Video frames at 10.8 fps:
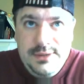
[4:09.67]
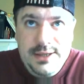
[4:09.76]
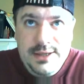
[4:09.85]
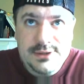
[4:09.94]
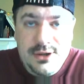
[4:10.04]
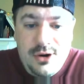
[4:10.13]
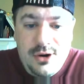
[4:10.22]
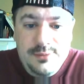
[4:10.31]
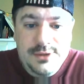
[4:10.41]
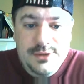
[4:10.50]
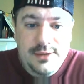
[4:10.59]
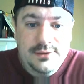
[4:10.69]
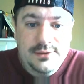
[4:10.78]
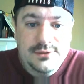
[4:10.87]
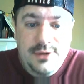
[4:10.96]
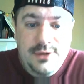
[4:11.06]
I guess the carbs got a
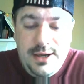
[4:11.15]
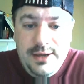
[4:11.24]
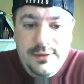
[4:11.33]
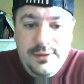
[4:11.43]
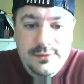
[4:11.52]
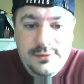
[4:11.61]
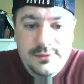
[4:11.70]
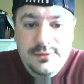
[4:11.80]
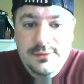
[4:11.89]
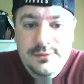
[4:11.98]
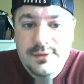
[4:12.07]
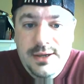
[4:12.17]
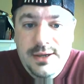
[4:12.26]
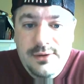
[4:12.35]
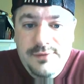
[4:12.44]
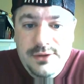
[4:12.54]
little too high. The,
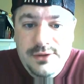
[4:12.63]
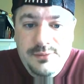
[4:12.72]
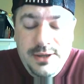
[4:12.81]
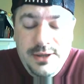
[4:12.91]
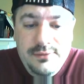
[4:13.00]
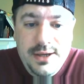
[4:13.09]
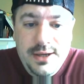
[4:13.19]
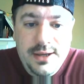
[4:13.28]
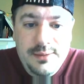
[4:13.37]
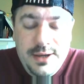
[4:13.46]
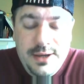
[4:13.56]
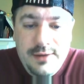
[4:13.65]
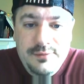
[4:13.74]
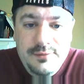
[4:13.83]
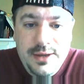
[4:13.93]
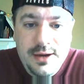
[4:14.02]
I know if I do P3 again, I'm going to
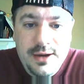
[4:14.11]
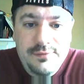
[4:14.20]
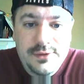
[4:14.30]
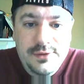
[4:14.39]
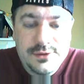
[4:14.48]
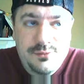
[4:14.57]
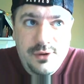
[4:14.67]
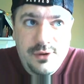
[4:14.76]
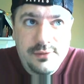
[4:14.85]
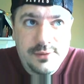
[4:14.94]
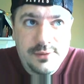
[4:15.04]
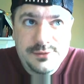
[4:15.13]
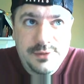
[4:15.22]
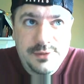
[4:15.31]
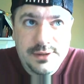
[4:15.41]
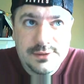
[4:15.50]
have to be careful of those pork ribs
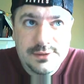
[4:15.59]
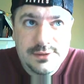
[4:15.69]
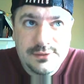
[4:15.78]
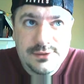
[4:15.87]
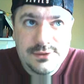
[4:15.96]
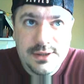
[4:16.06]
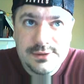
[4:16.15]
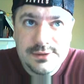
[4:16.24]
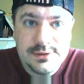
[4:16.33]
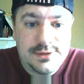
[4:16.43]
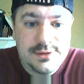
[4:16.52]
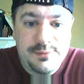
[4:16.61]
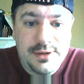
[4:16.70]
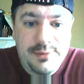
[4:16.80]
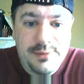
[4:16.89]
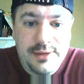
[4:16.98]
because those things,
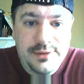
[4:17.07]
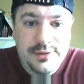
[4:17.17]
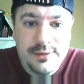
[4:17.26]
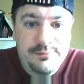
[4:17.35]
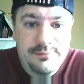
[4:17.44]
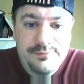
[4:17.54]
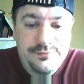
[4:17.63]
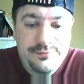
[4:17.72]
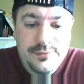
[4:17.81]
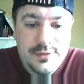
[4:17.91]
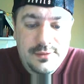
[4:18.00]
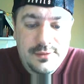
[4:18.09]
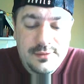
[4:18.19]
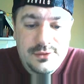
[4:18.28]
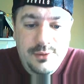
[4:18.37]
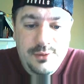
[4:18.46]
something about them
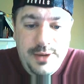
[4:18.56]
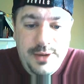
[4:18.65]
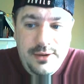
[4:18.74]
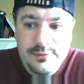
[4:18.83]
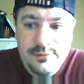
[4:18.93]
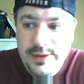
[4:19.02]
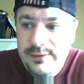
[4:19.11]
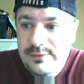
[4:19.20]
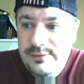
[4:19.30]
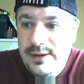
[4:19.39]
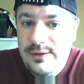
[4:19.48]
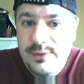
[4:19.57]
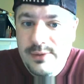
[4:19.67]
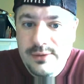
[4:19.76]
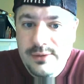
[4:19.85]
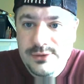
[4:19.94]
torpedoed me. I don't
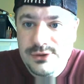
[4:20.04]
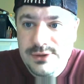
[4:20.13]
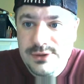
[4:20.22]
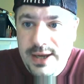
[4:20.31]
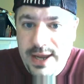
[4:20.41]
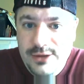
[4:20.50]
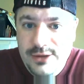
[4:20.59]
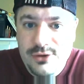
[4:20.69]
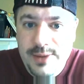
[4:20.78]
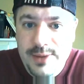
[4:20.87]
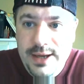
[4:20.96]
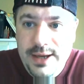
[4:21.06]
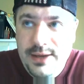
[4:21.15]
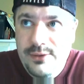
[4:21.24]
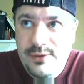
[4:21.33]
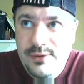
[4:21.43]
know whether it was just I ate too
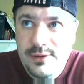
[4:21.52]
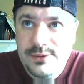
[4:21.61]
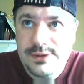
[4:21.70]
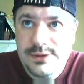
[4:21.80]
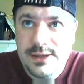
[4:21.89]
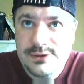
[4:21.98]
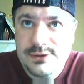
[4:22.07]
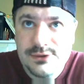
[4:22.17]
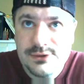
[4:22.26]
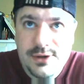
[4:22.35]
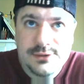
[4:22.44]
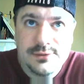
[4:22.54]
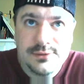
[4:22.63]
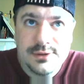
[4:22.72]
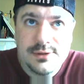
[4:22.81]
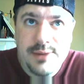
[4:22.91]
many or it was that sauce
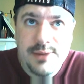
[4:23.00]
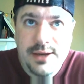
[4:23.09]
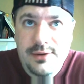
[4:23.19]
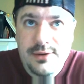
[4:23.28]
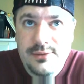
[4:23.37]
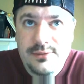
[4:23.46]
with the tomato.